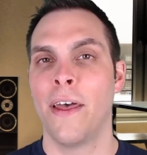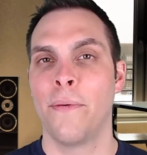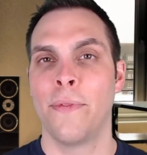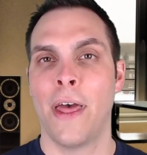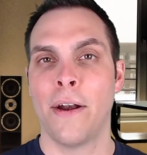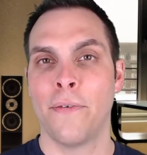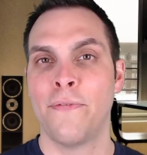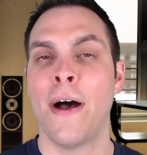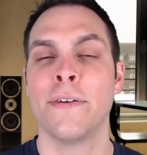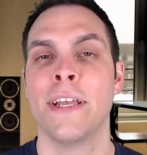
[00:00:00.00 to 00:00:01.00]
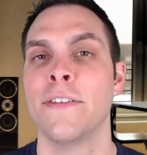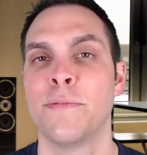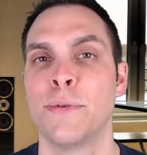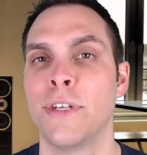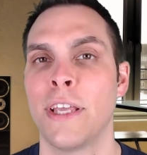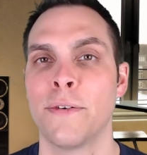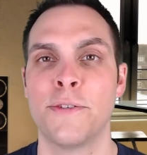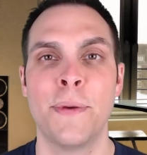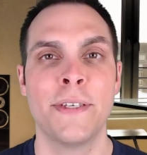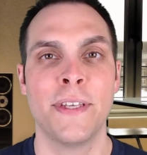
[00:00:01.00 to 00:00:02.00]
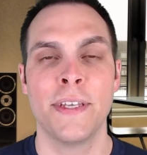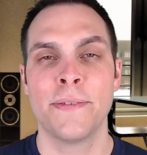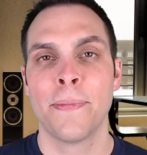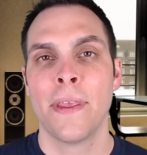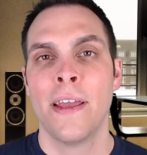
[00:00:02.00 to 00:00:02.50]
that that are found in this particular species.